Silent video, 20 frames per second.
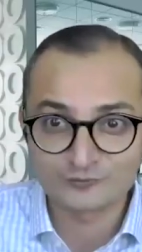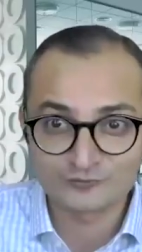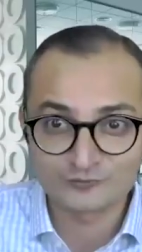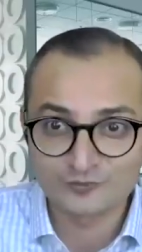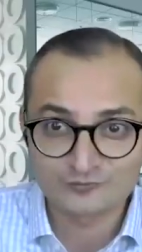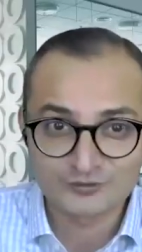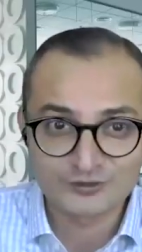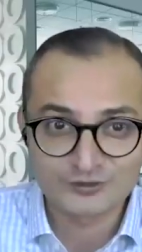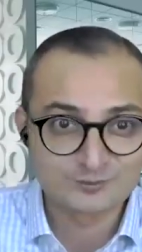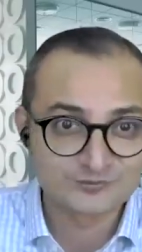or
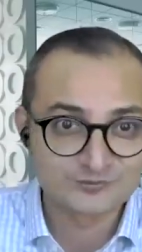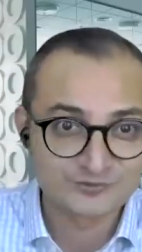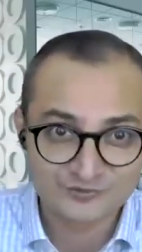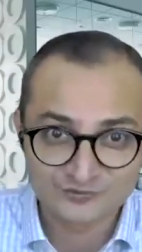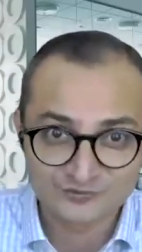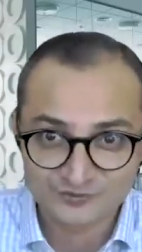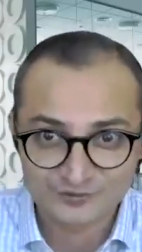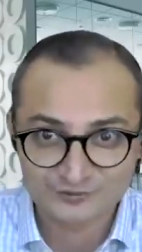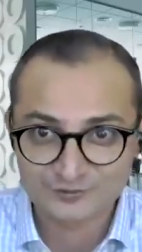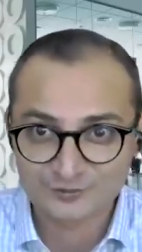microsoft
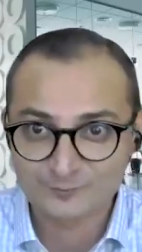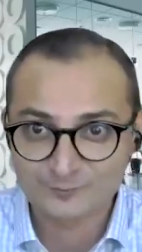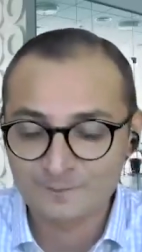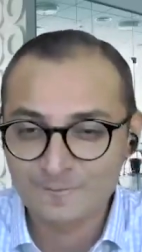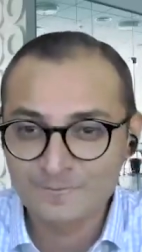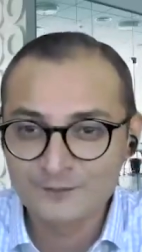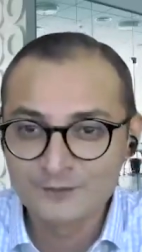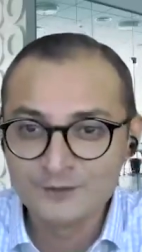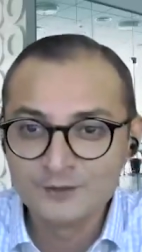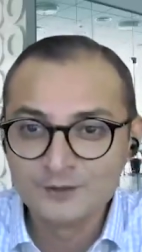teams
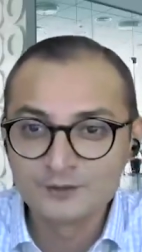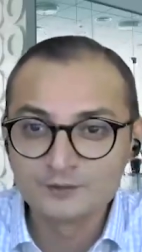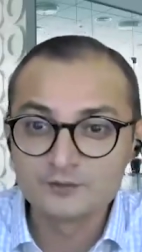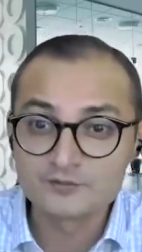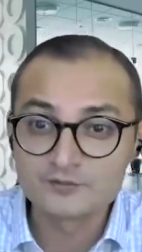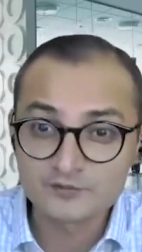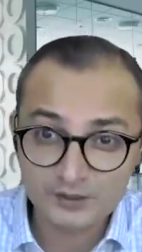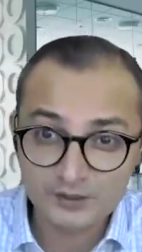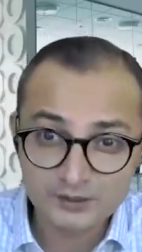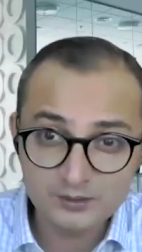etc
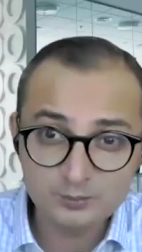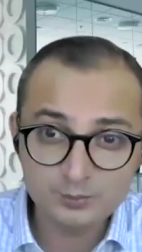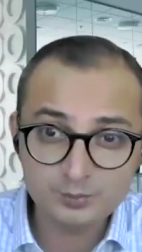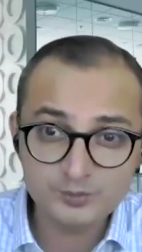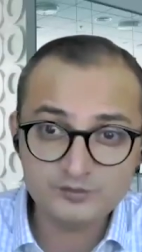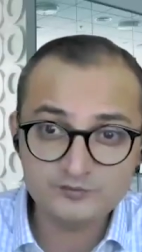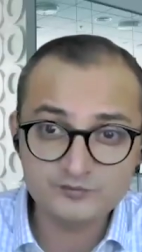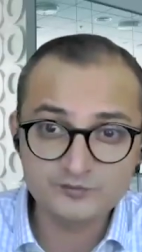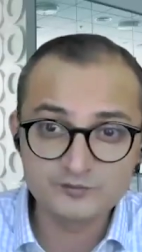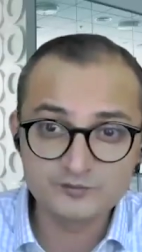the
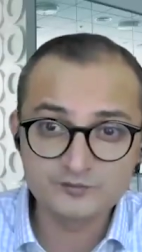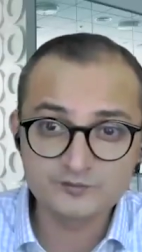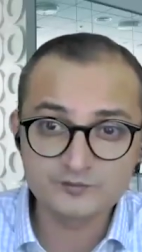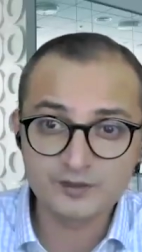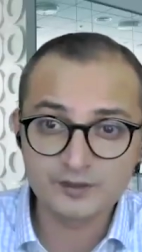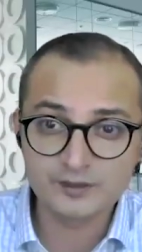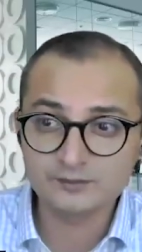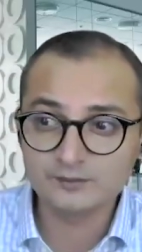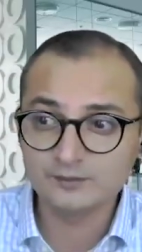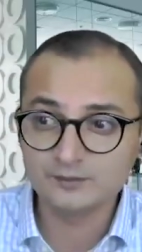second piece
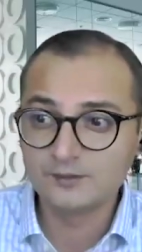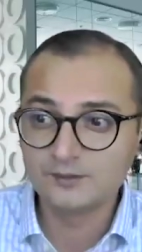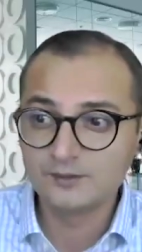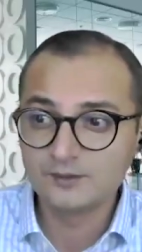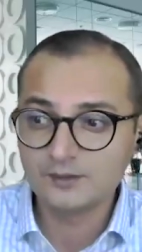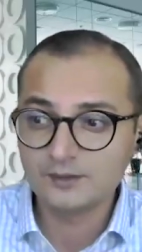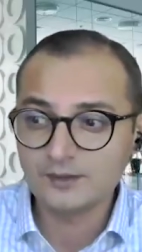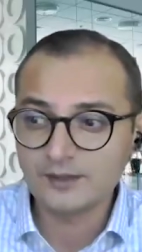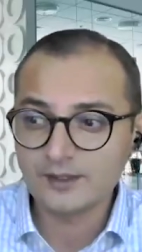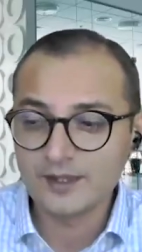is that
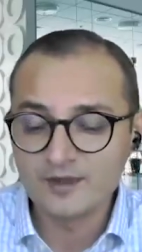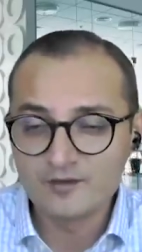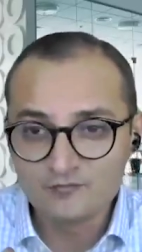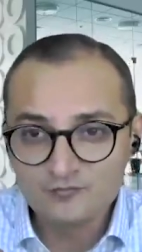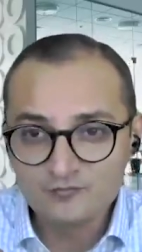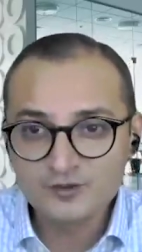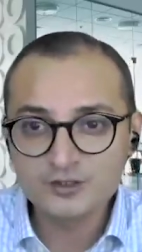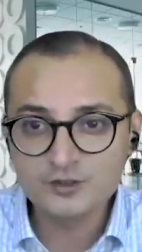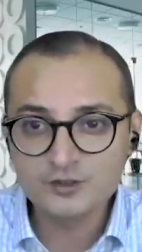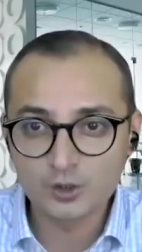
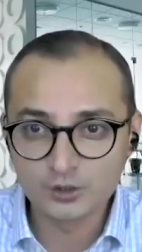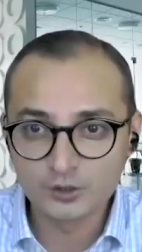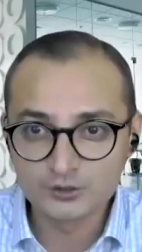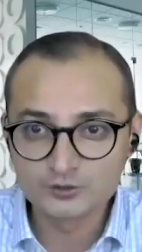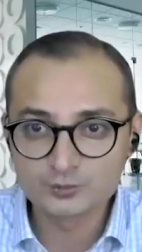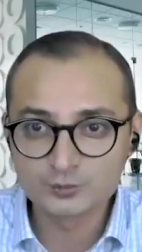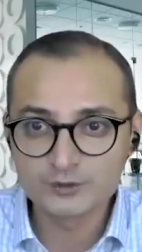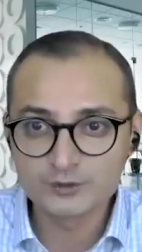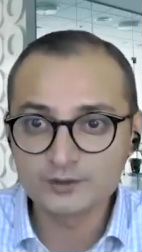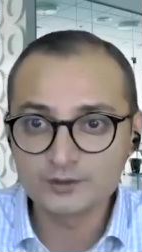every
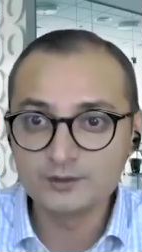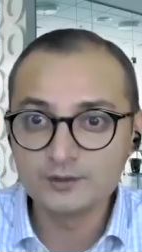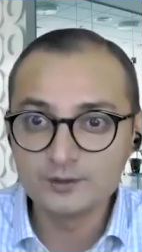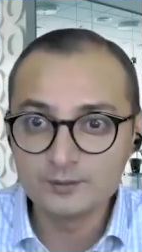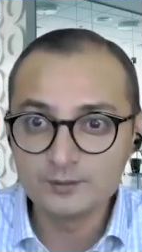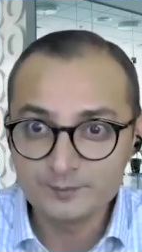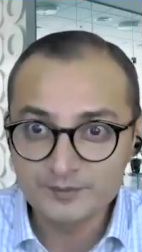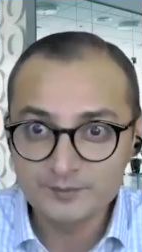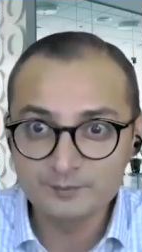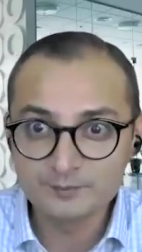knowledge
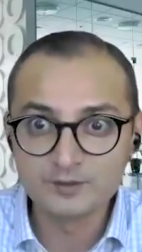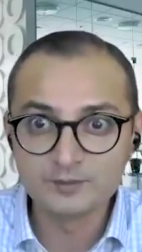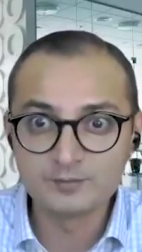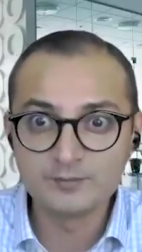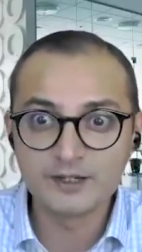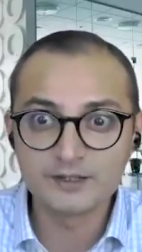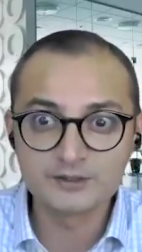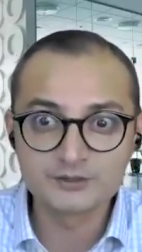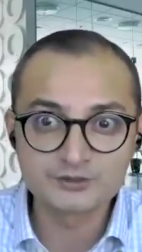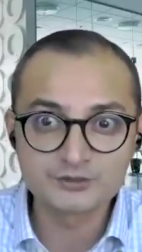worker,
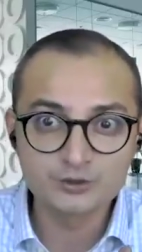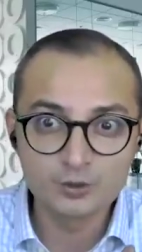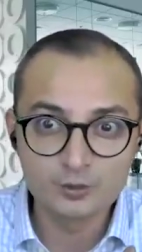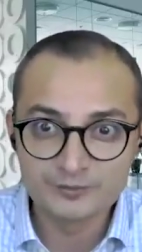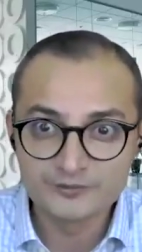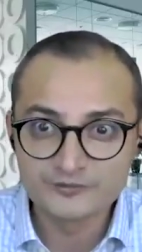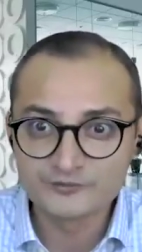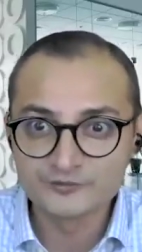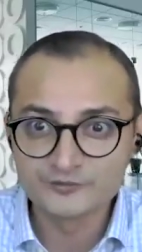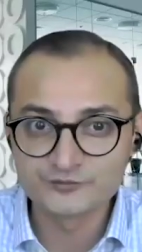people
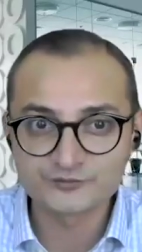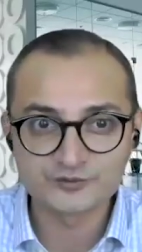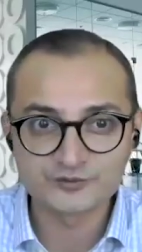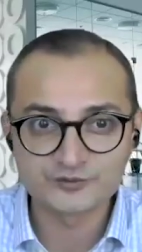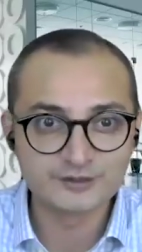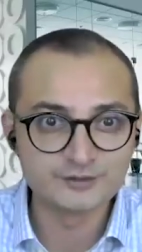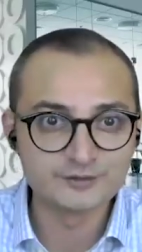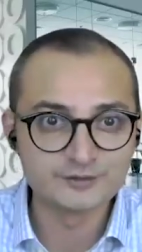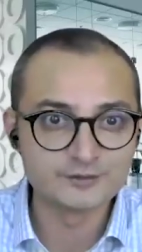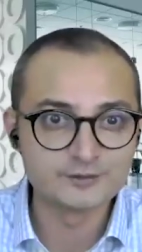manager, or
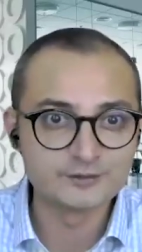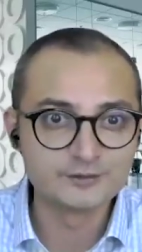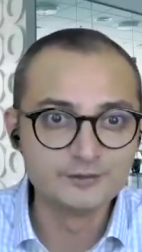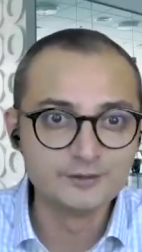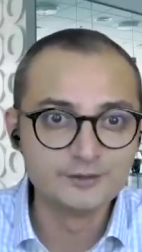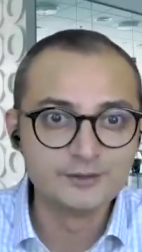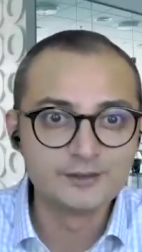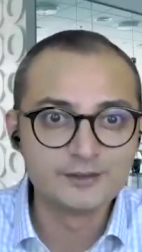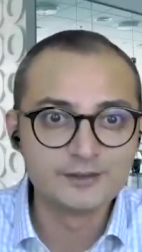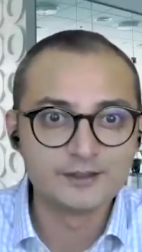business
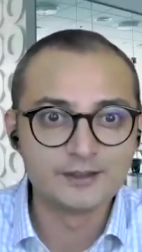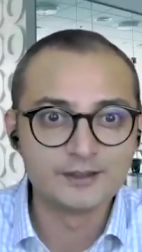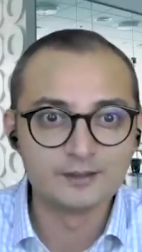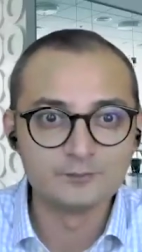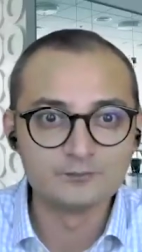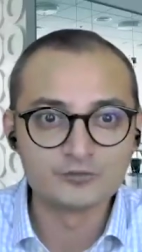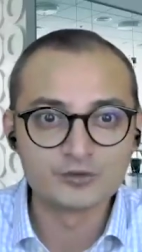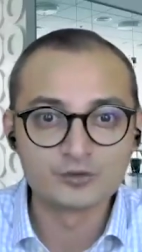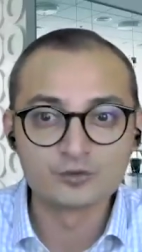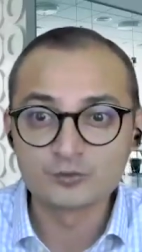leader,
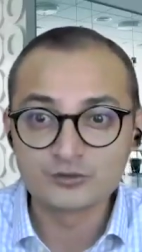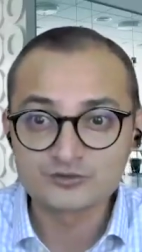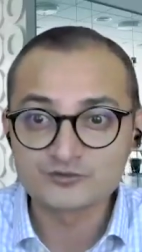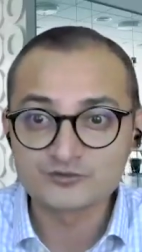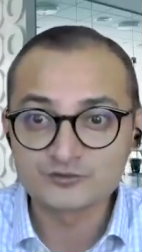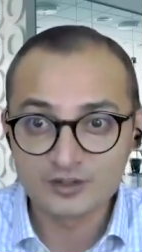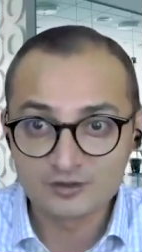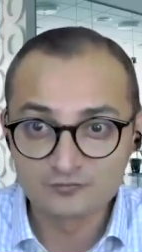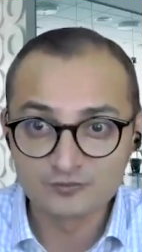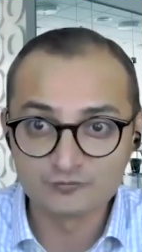um, you know,
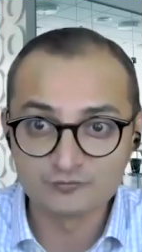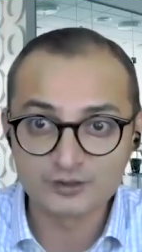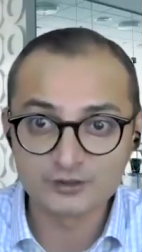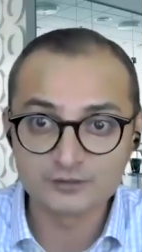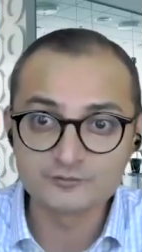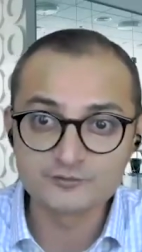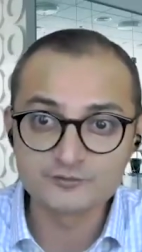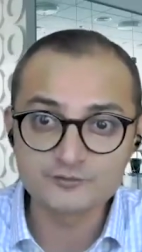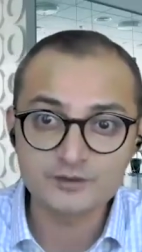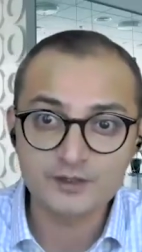which is
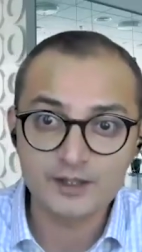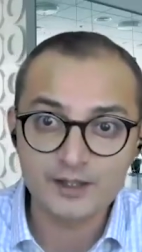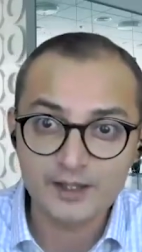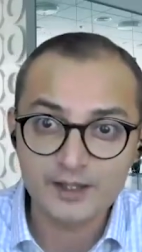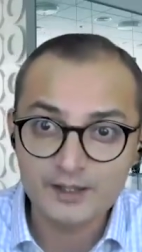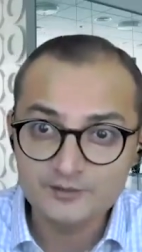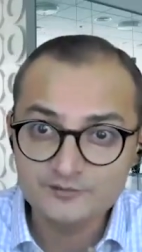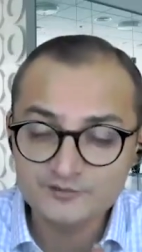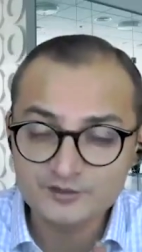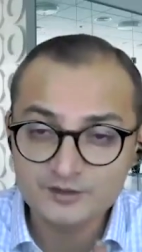
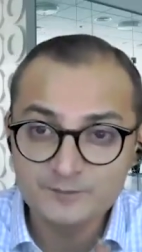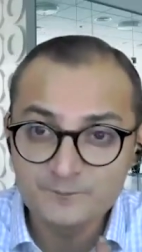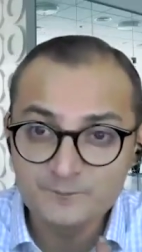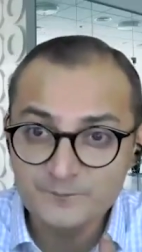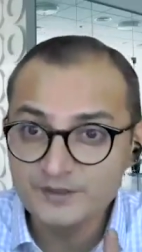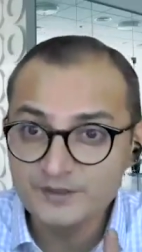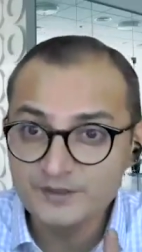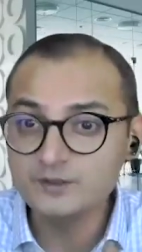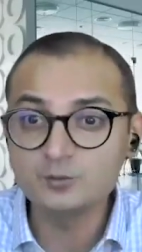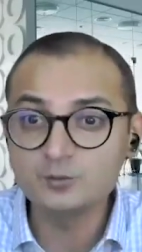self-awareness, has
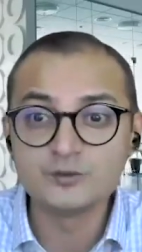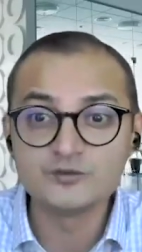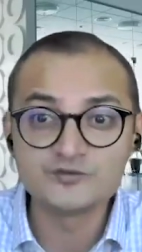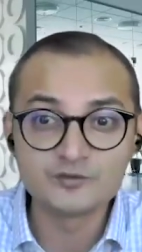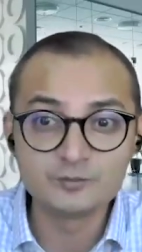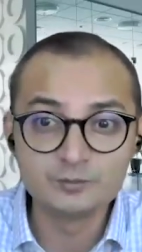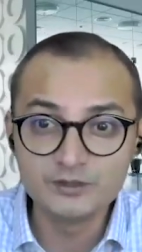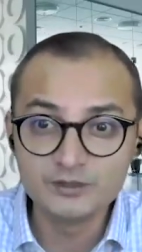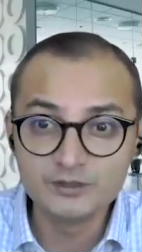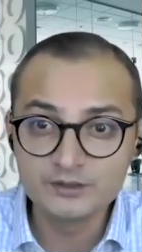complete
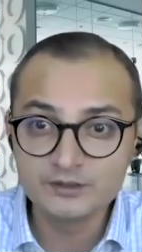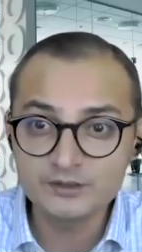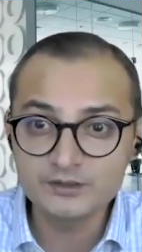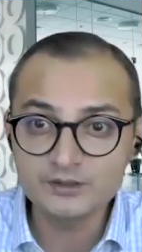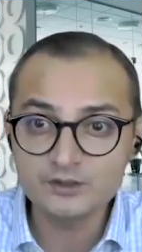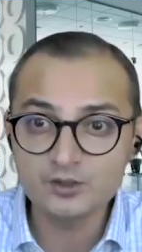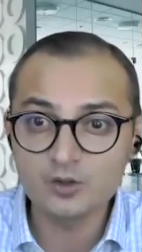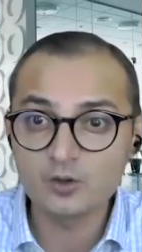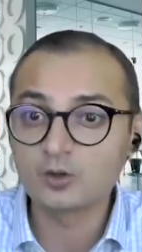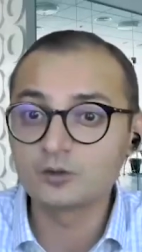
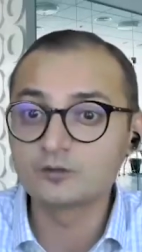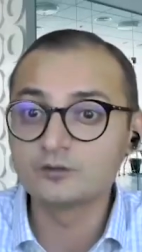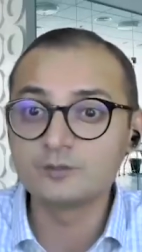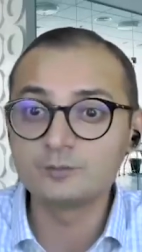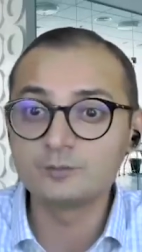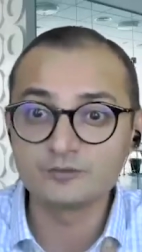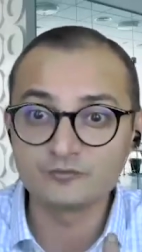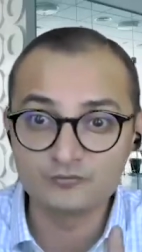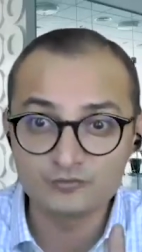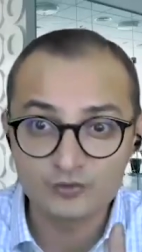visibility
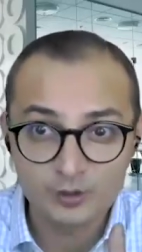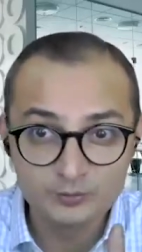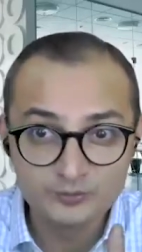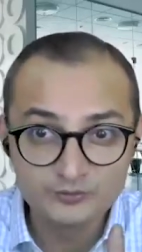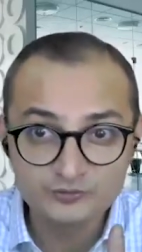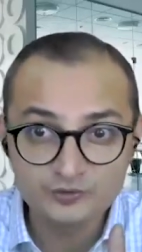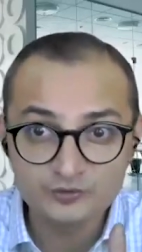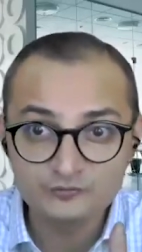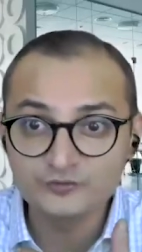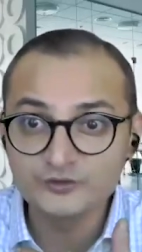on the
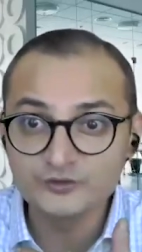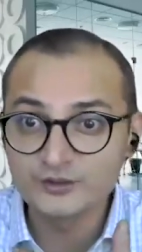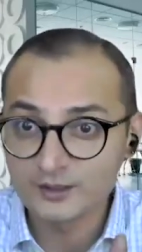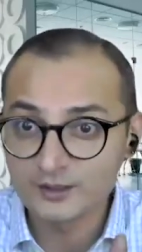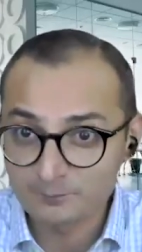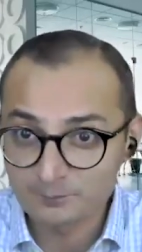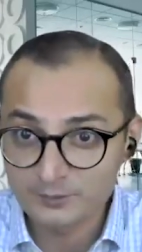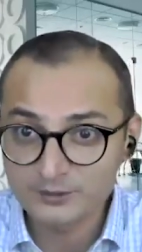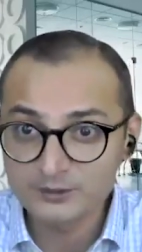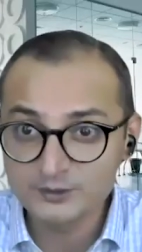performance of
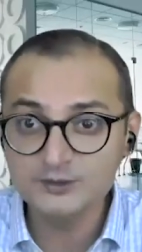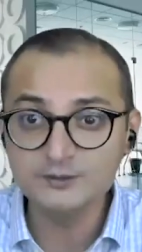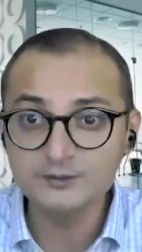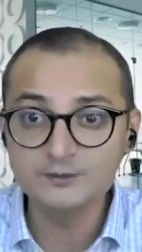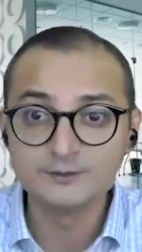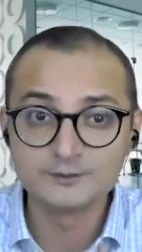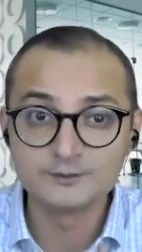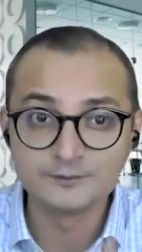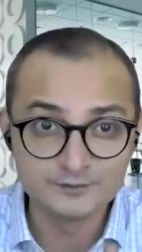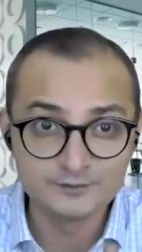the
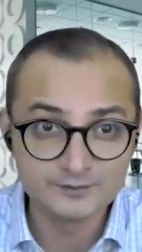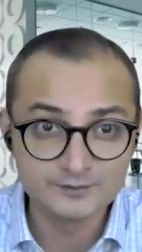company,